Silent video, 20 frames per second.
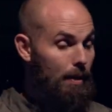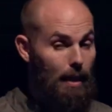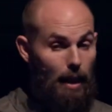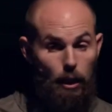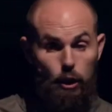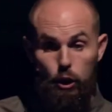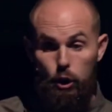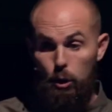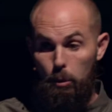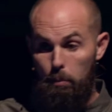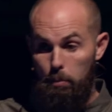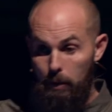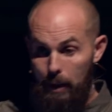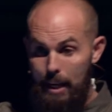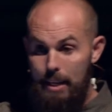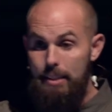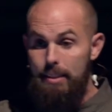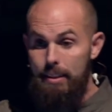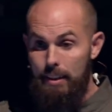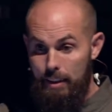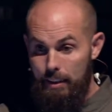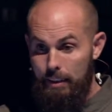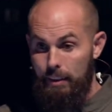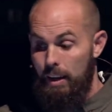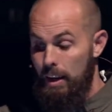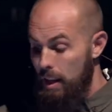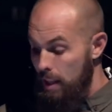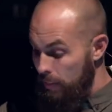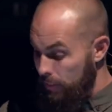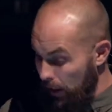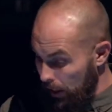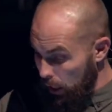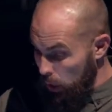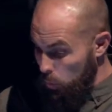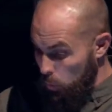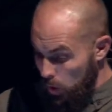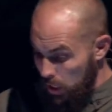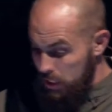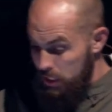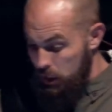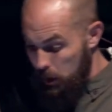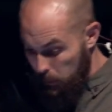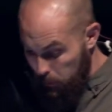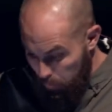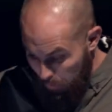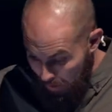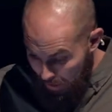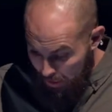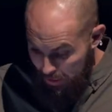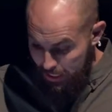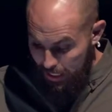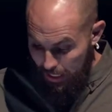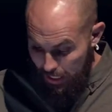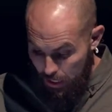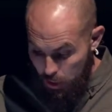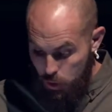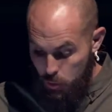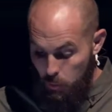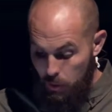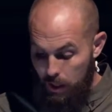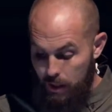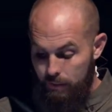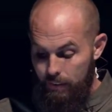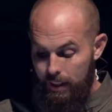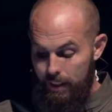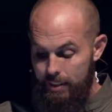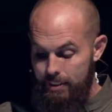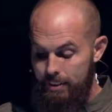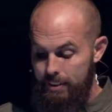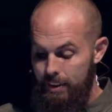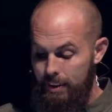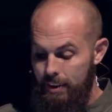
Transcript: That's your blessing that He wants to bring to each one of us.